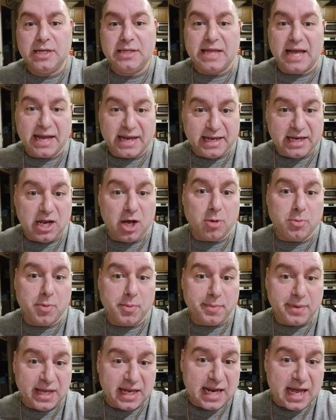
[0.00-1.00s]
that could help
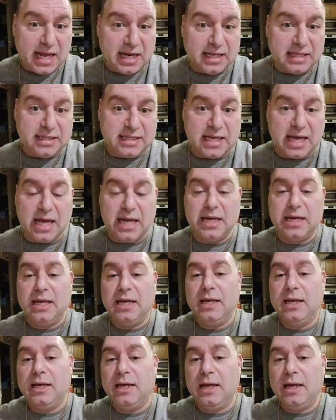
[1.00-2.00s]
him get out of debt.